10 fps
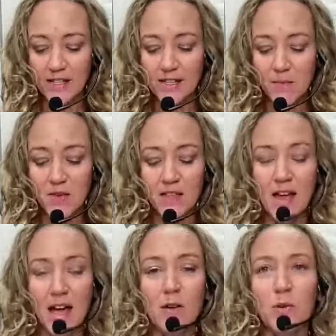something
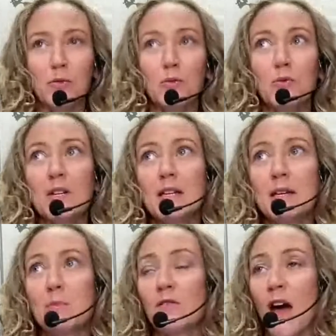that would really
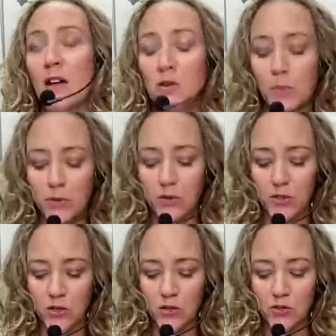be valuable
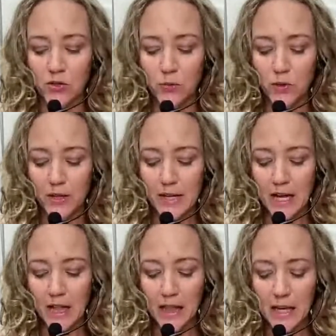to you to
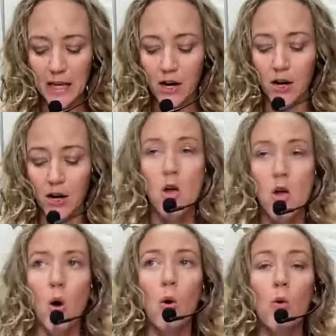really clear
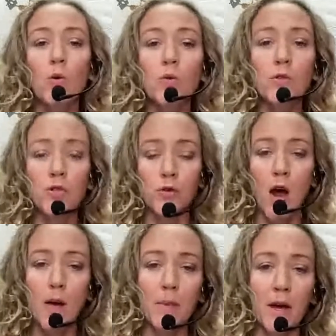old
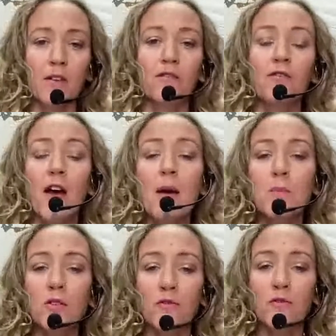trauma
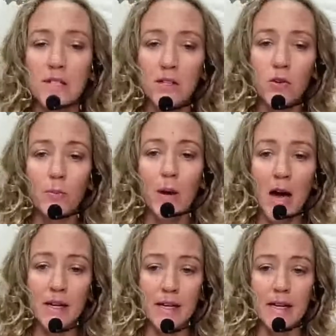from your physical
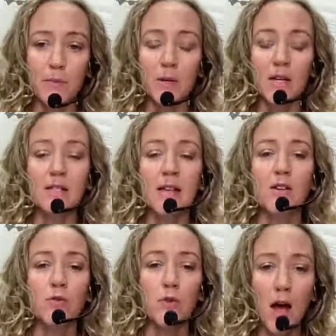body, because
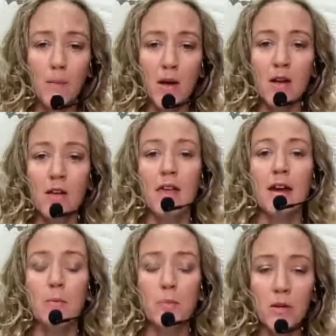that trauma,
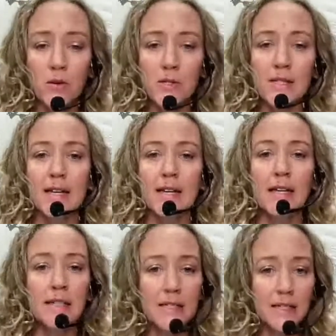that abuse, it
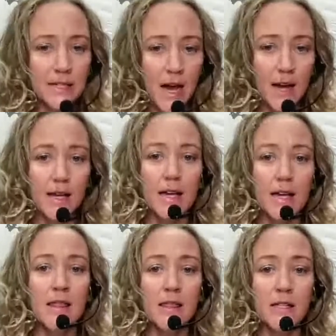gets stuck
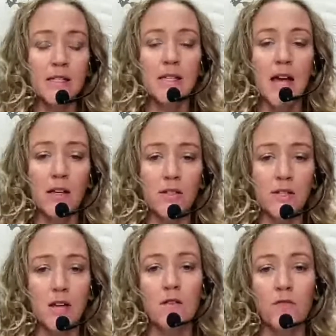in the
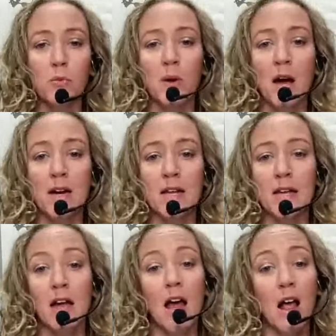cells of your
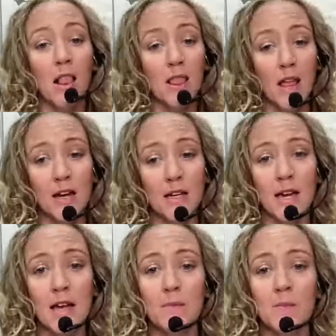body. A lot of
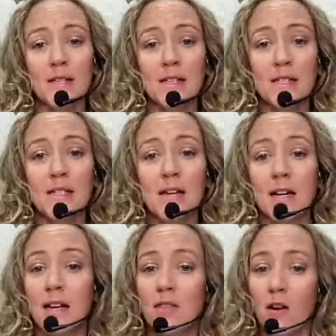times gets
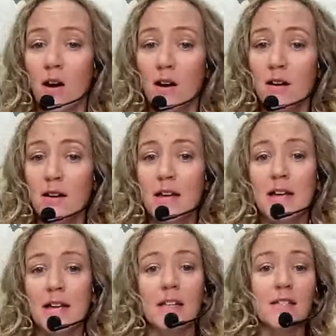stuck in the heart,
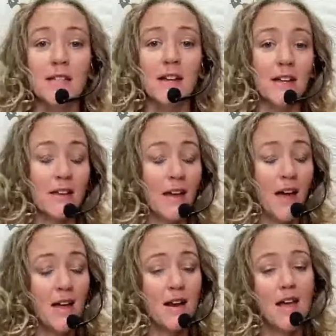gets stuck in the
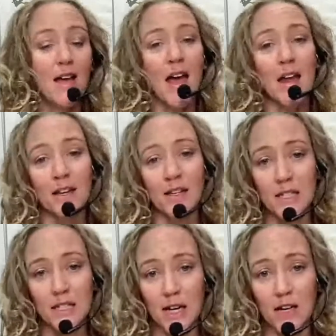gut, and it
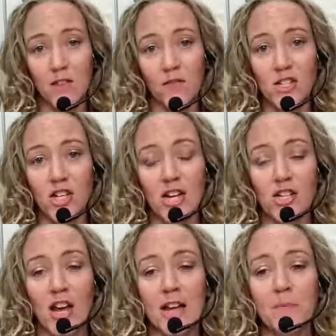gets stuck in the
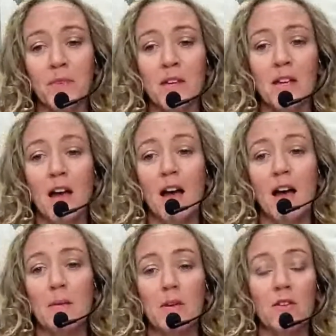vajayjay.
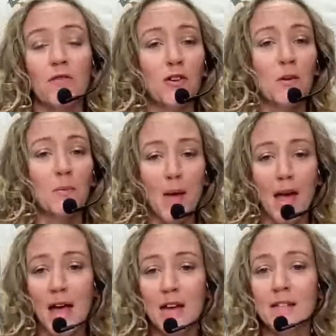If you're a
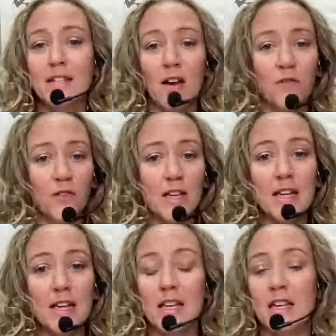man,
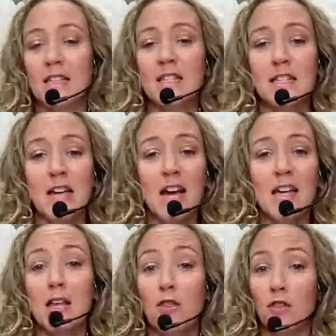definitely can get
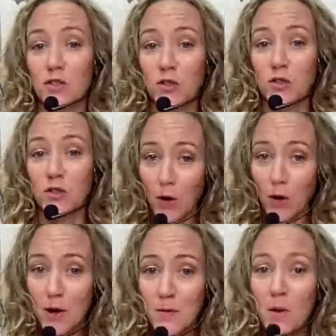stuck in the
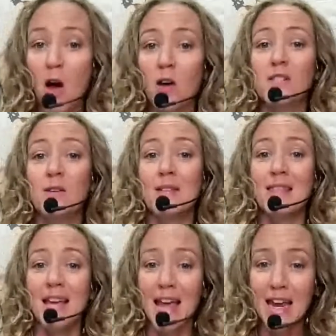scrotum, also in
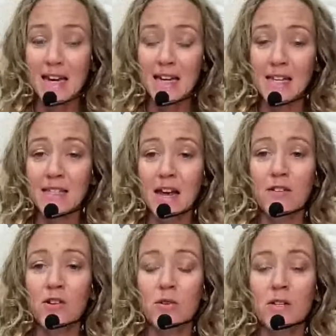the anus.
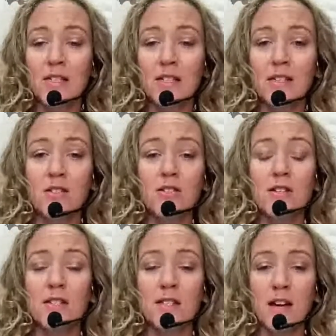I notice it gets
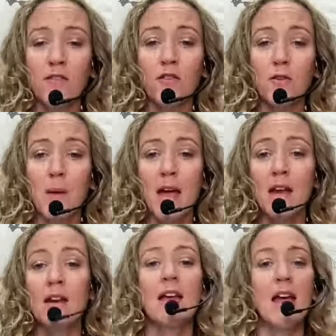stuck for
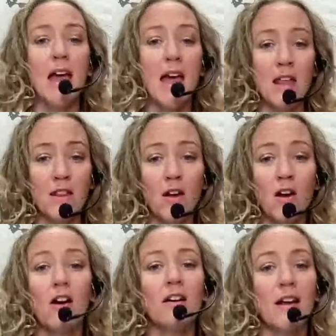men, and the
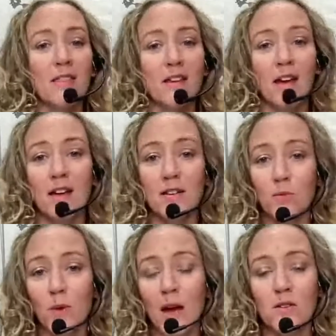heart and the gut
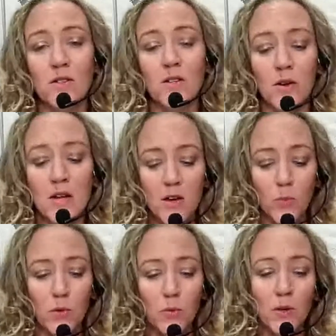as well. So
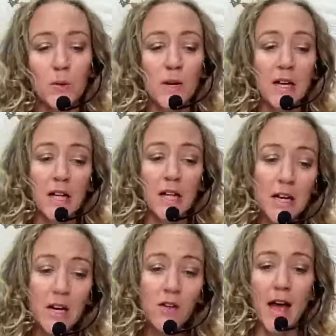we really want to
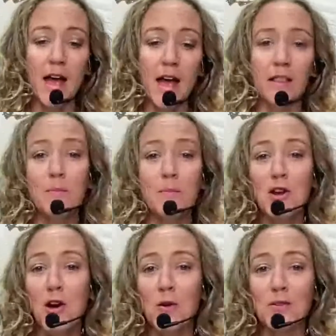clear that. Let me
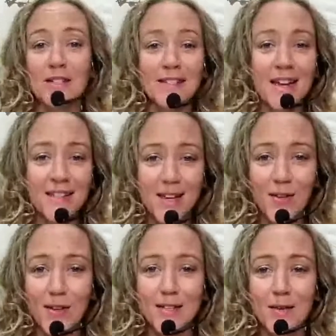know. Does that
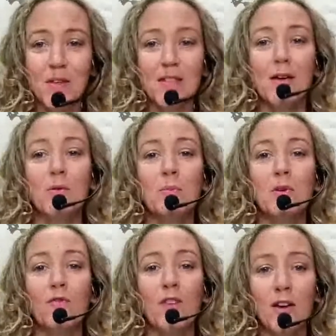sound like something that would
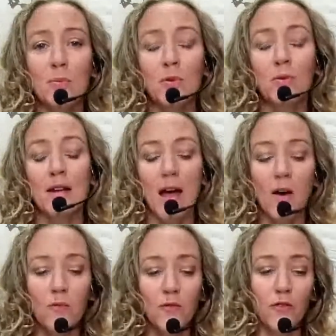be valuable and
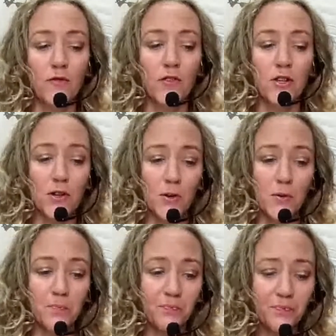helpful for
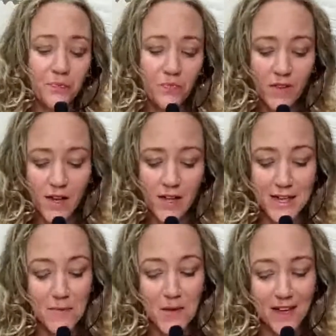you?
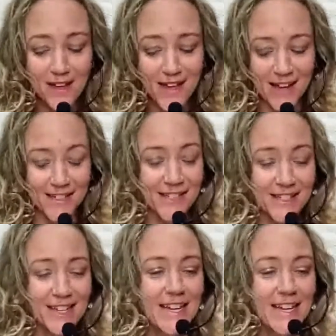Give me a yes